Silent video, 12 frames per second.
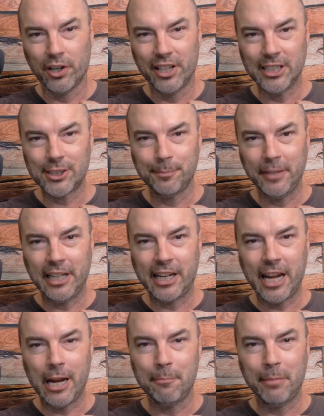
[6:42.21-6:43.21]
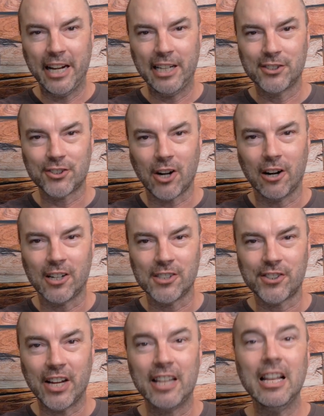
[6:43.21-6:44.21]
this mini campaign starter
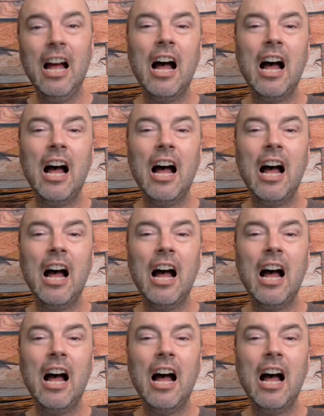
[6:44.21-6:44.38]
set,